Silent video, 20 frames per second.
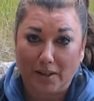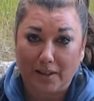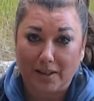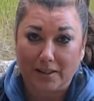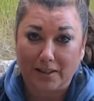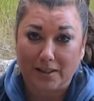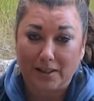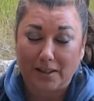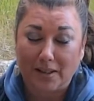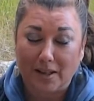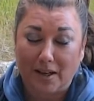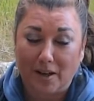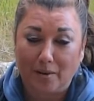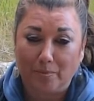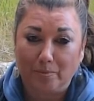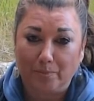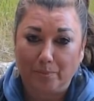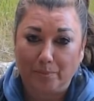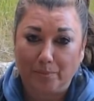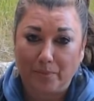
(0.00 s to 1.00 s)

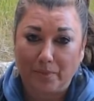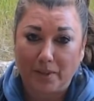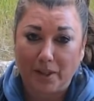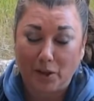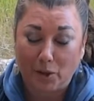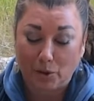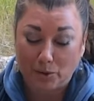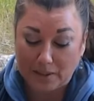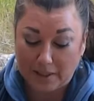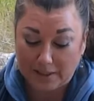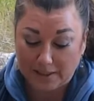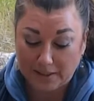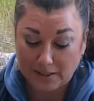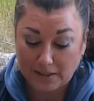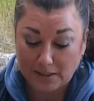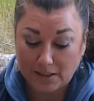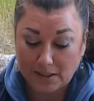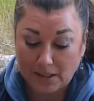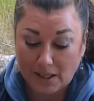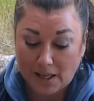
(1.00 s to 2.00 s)
it goes like
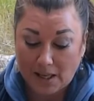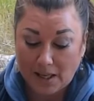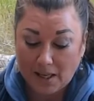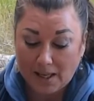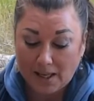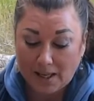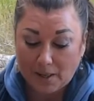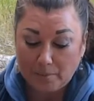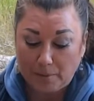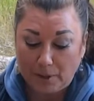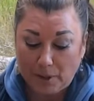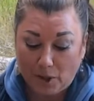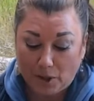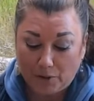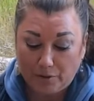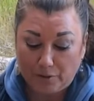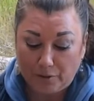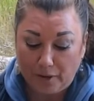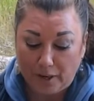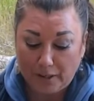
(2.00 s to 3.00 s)
this. Be not
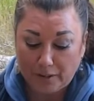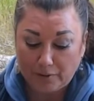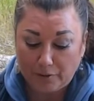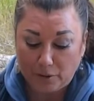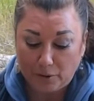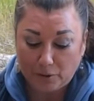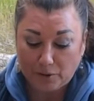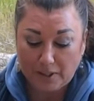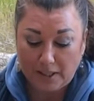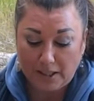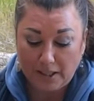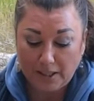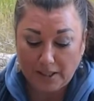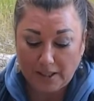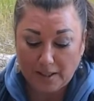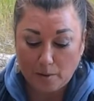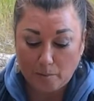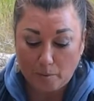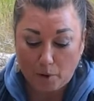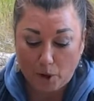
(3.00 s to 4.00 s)
afraid of those
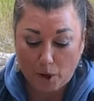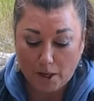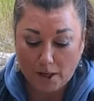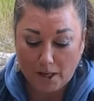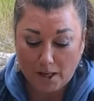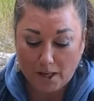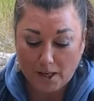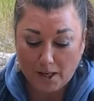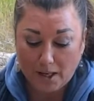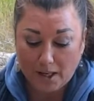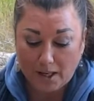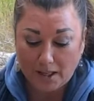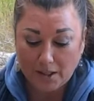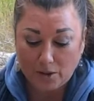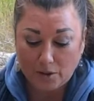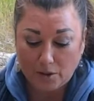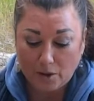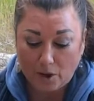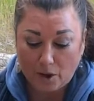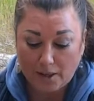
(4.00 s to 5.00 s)
killing the body and
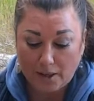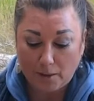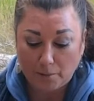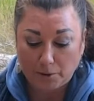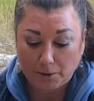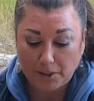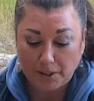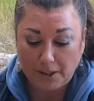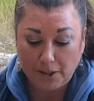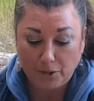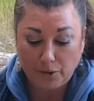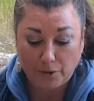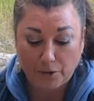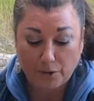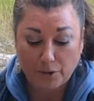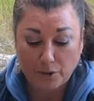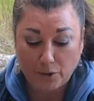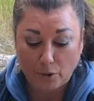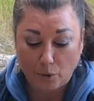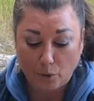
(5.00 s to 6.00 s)
are not able to kill the
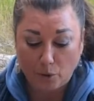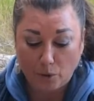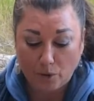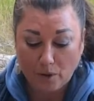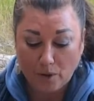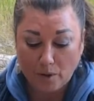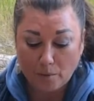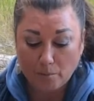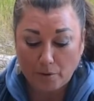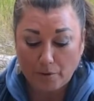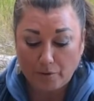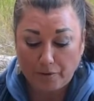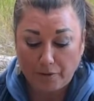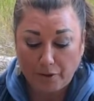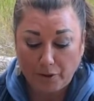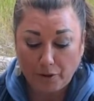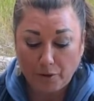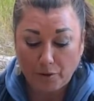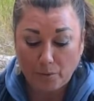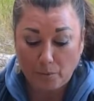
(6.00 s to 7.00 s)
soul, but
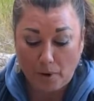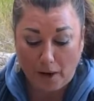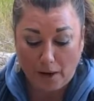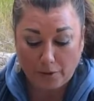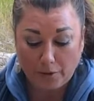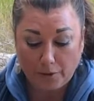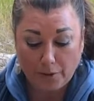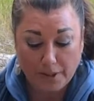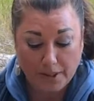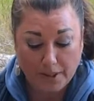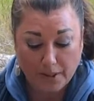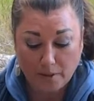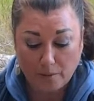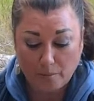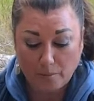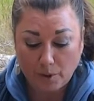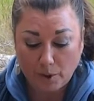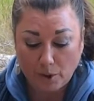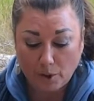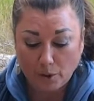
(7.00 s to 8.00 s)
fear rather
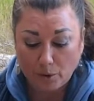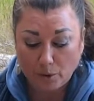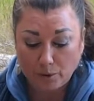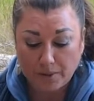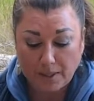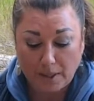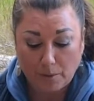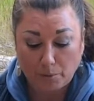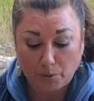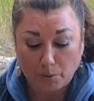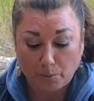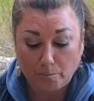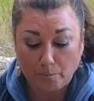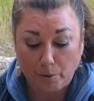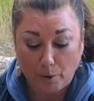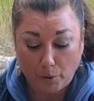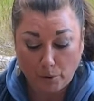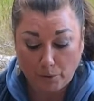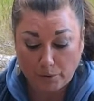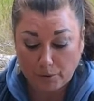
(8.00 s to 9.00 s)
him who's able
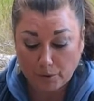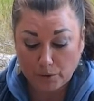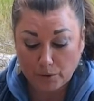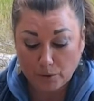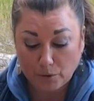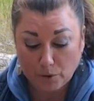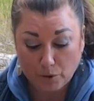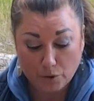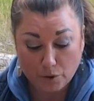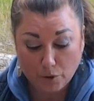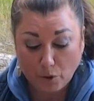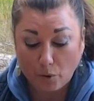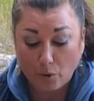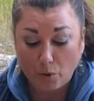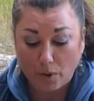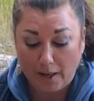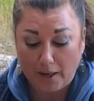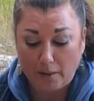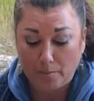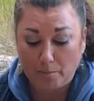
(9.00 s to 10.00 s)
both
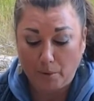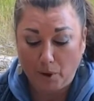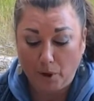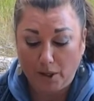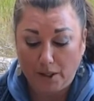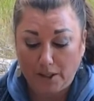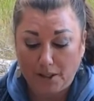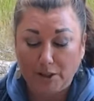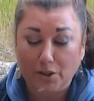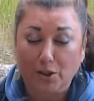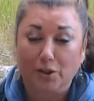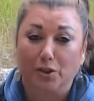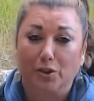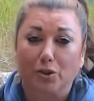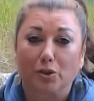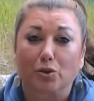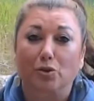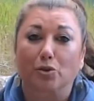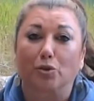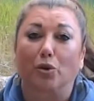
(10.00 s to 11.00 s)
soul and body to
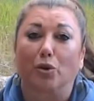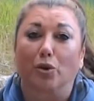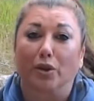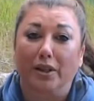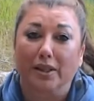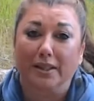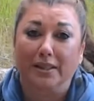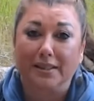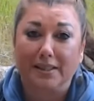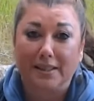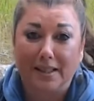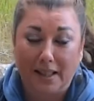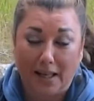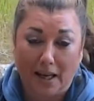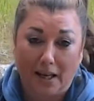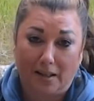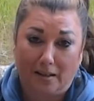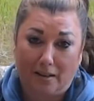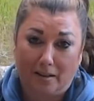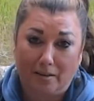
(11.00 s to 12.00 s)
destroy in
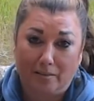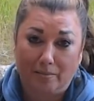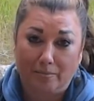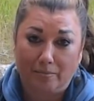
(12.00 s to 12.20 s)
Gehenna.